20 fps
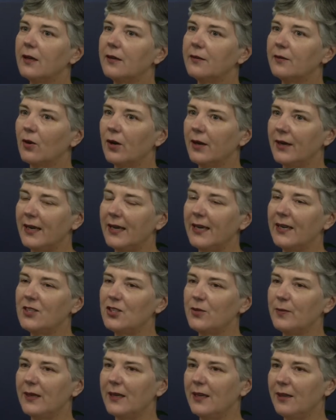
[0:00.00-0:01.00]
so I need
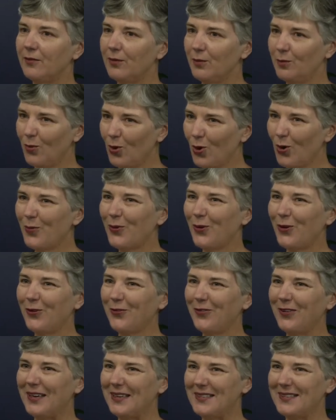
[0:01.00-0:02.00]
to be even more
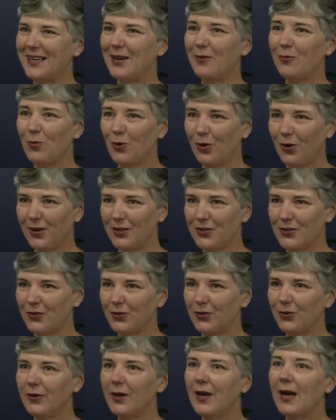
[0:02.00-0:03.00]
perfect at what I
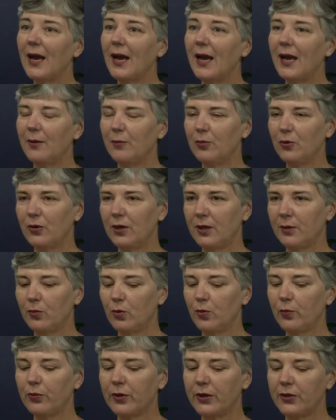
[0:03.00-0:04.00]
do, and putting
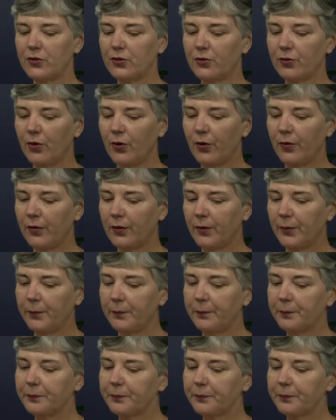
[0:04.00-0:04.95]
more pressure on them.